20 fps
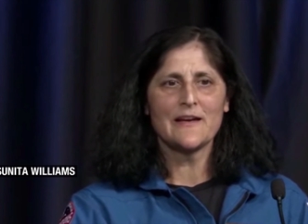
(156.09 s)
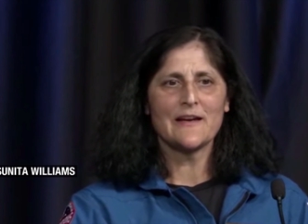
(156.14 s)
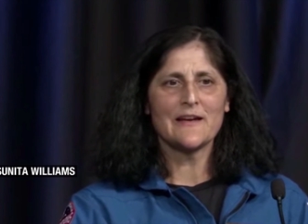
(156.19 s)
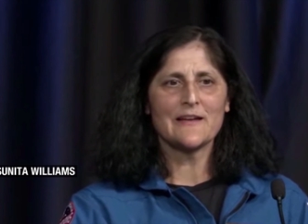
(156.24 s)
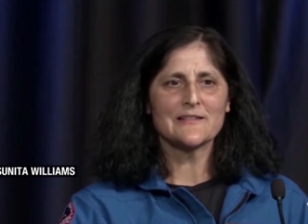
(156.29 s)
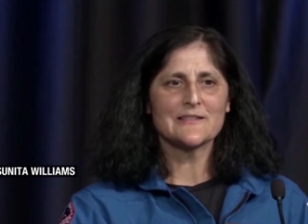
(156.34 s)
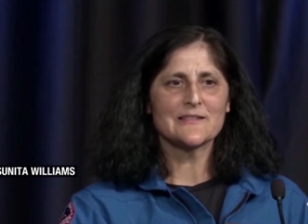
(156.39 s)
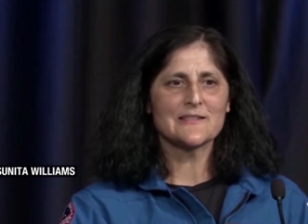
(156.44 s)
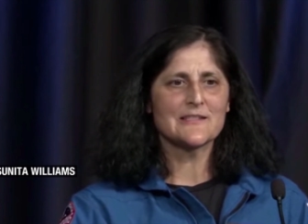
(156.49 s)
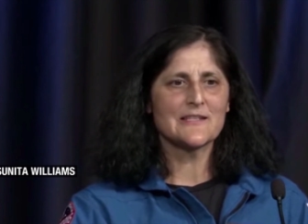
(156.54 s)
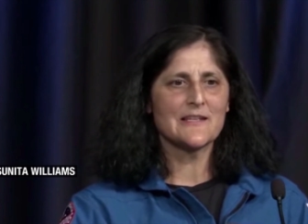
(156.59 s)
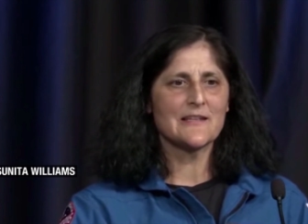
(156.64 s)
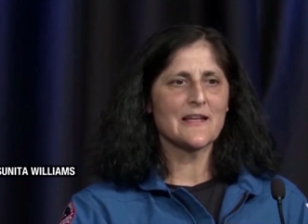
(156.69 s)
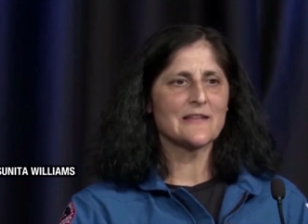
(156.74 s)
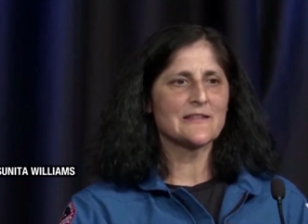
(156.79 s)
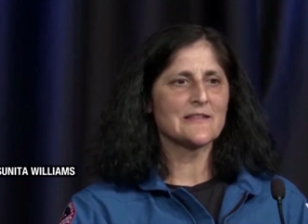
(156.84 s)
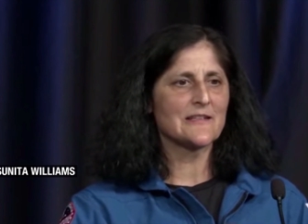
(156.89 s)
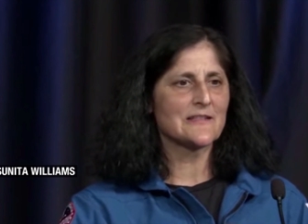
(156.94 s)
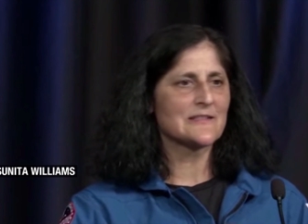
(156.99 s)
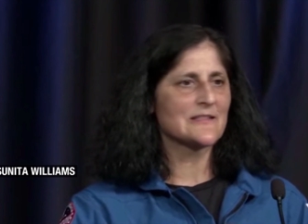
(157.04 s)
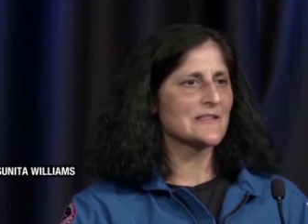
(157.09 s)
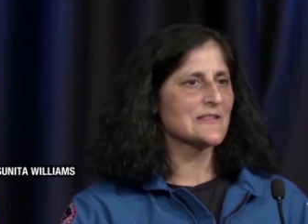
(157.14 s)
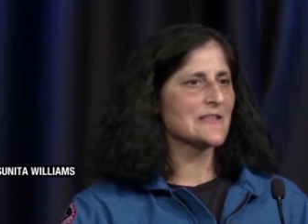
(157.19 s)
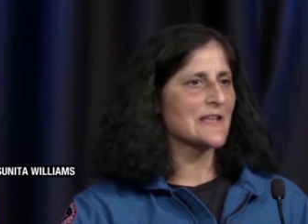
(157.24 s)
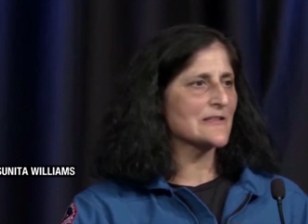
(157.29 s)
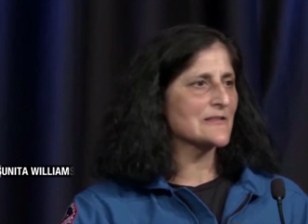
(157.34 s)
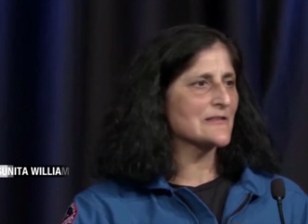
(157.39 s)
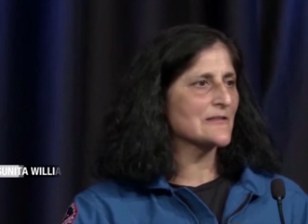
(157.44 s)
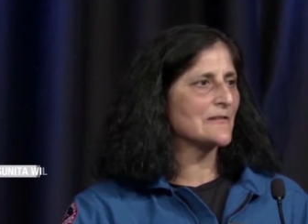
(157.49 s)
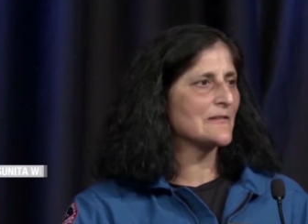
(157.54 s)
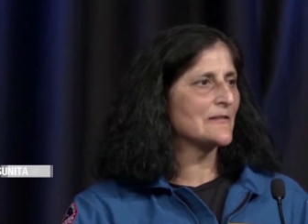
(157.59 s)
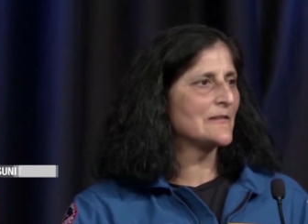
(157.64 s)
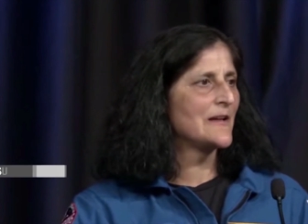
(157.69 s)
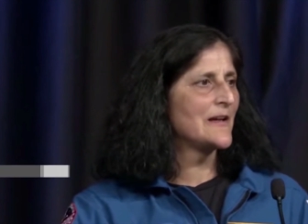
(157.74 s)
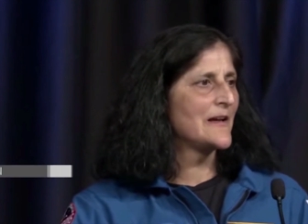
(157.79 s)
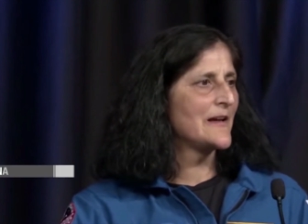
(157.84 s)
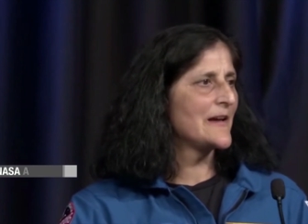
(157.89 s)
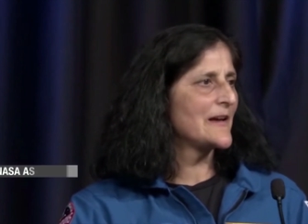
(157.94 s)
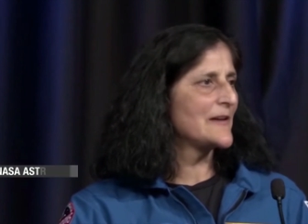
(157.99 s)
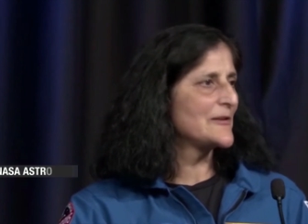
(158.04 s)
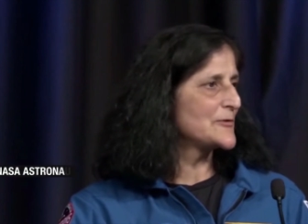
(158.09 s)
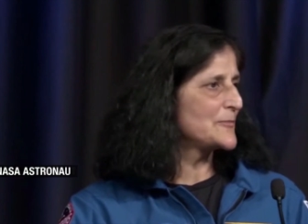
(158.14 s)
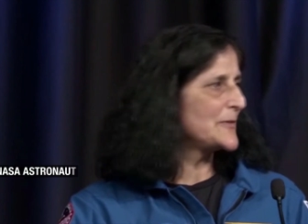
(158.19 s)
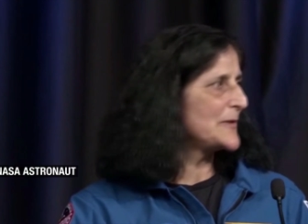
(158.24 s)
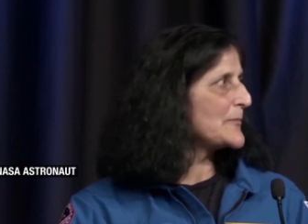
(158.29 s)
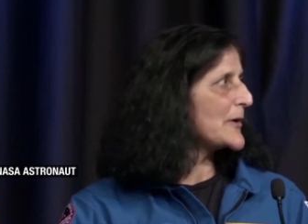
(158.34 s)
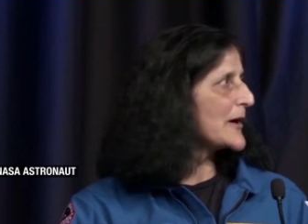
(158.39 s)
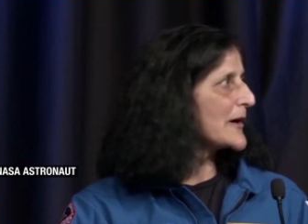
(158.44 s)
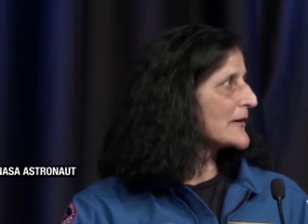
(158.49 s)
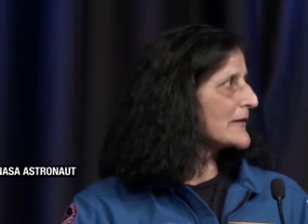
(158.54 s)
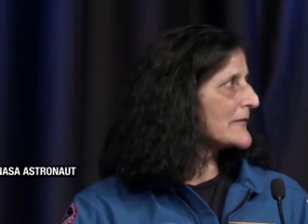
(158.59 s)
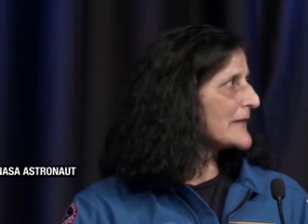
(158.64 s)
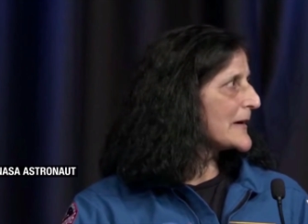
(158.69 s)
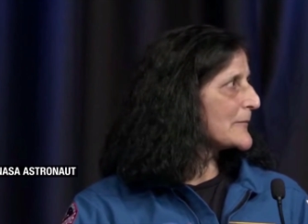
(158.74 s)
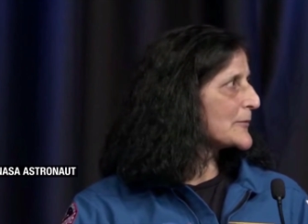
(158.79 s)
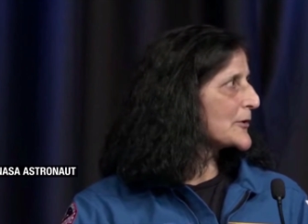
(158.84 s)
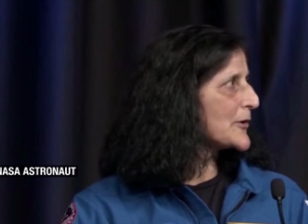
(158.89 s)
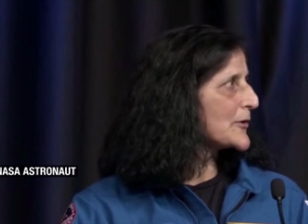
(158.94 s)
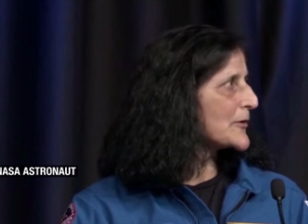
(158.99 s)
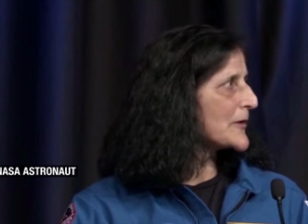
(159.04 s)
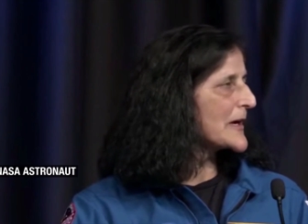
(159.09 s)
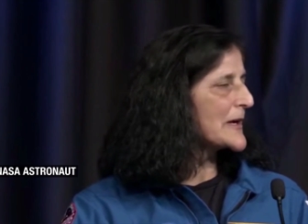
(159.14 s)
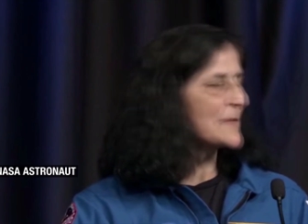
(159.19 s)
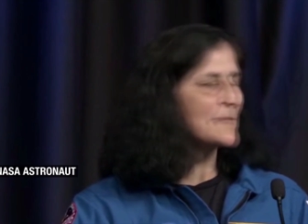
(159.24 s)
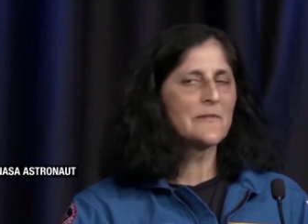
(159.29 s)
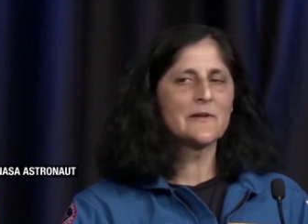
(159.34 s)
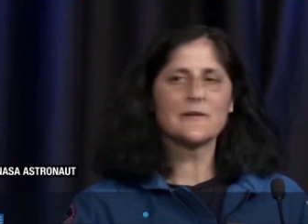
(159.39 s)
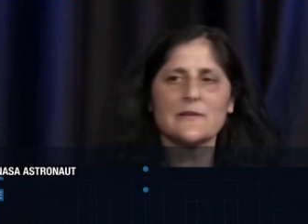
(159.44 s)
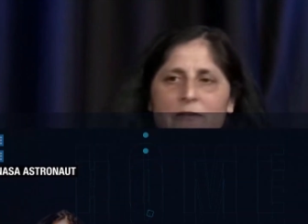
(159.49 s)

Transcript: and to see that thing successful and to be part of that program